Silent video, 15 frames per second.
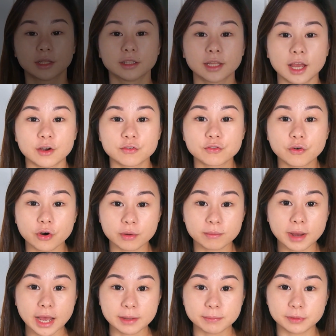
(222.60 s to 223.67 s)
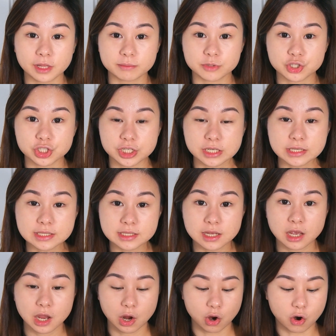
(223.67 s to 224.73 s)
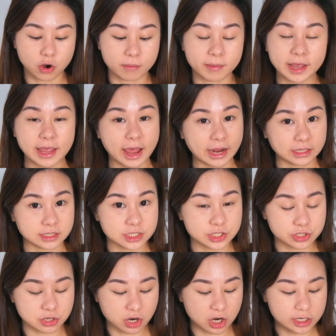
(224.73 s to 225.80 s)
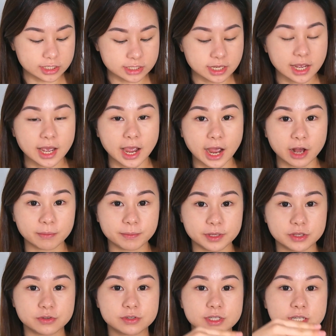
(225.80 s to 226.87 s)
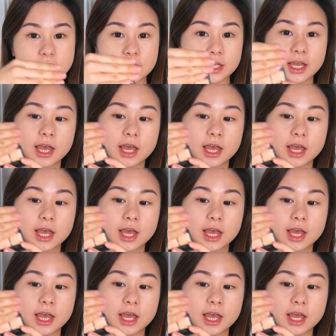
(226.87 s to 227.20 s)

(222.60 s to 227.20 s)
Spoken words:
Now for my blemishes or my acne scars, I'll be using